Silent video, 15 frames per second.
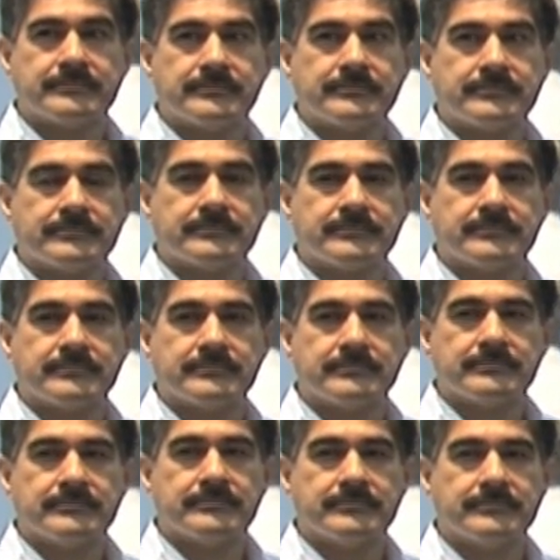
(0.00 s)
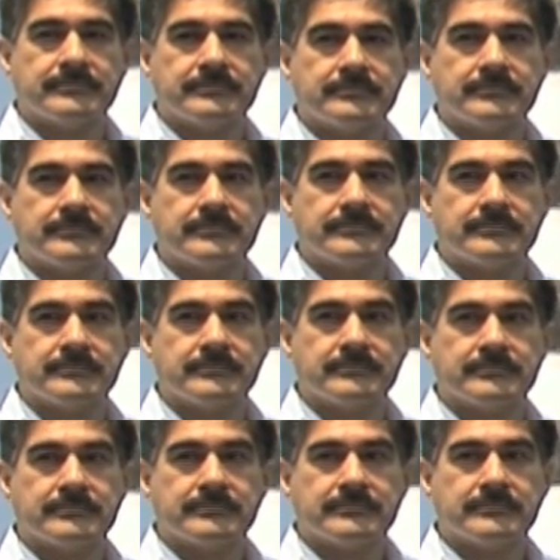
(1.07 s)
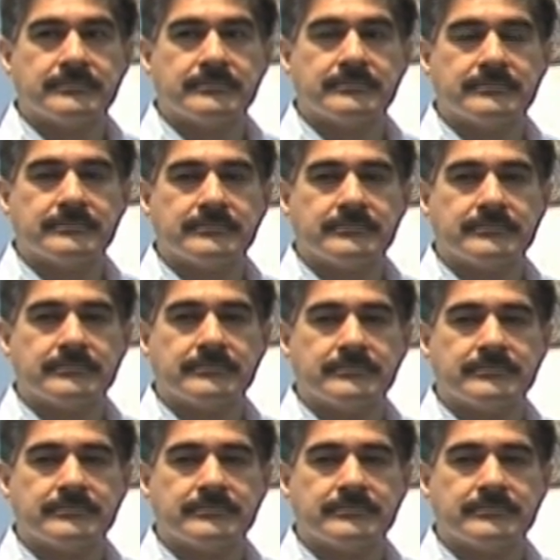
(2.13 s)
The person shown says nothing.